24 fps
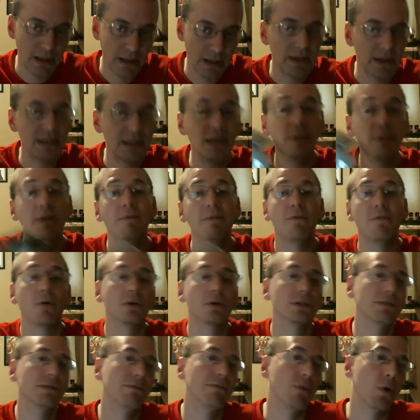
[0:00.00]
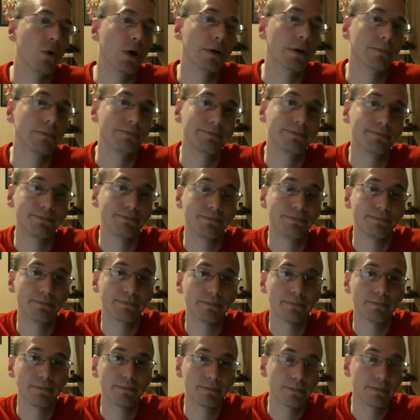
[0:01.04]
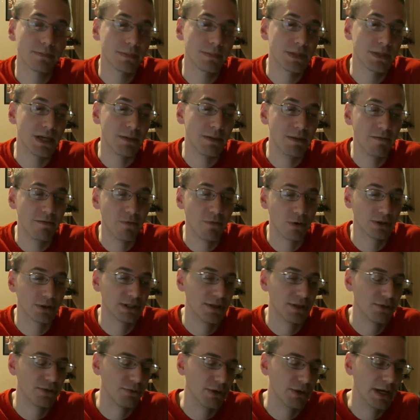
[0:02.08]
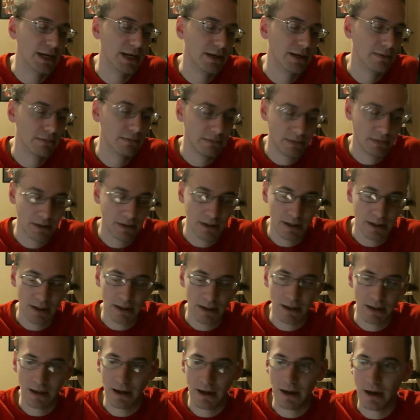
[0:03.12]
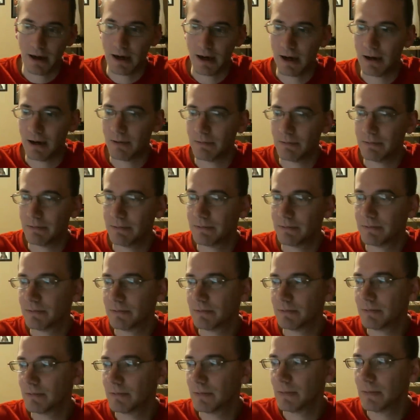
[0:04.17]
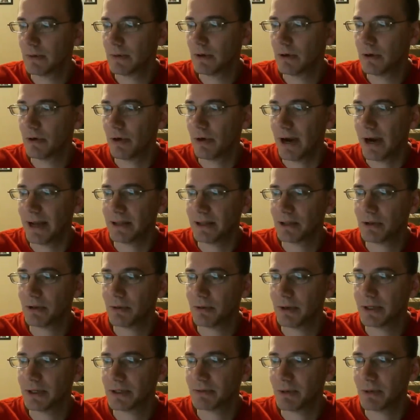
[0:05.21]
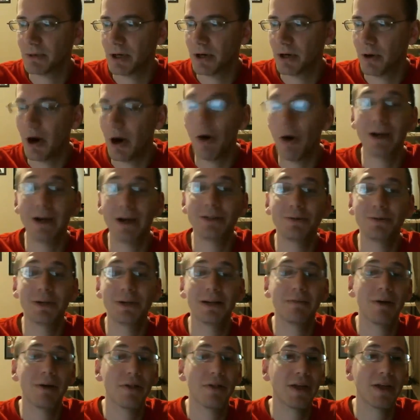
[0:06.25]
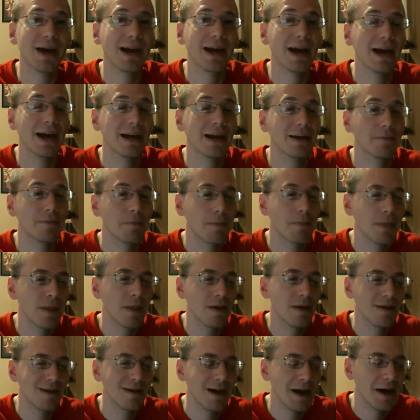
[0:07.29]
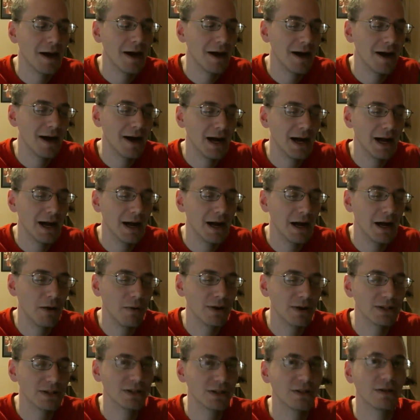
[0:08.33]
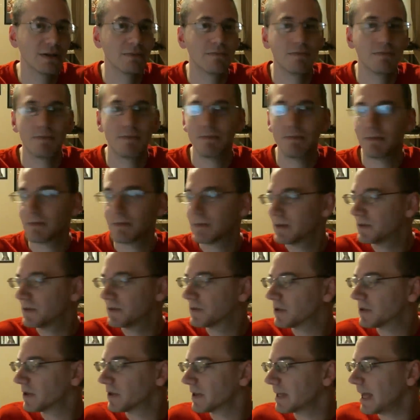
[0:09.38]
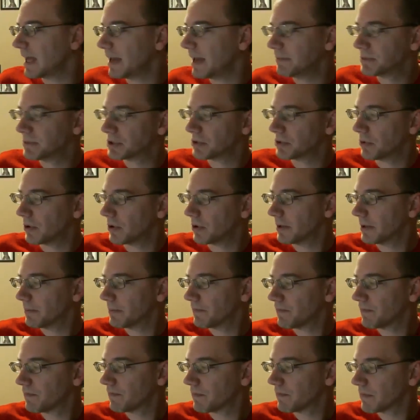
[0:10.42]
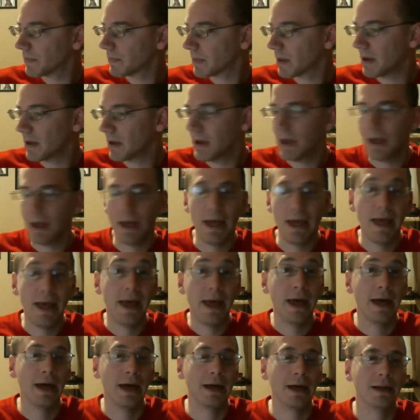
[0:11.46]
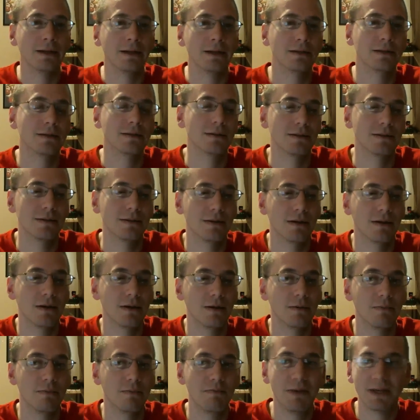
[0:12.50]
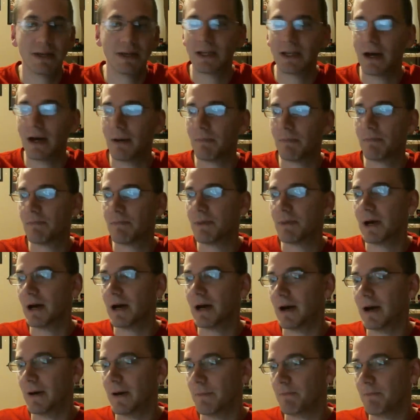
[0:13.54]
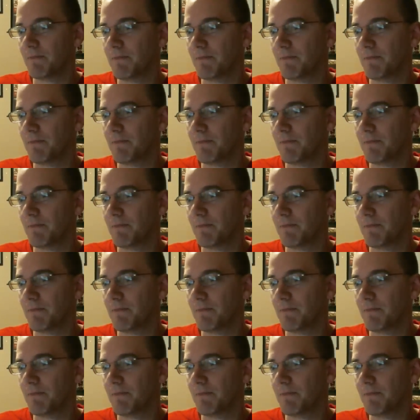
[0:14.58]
Give me Forza 4. Give me Forza 3. Gran Turismo. Oh, I tweeted about that. I went to the game store and picked up Gran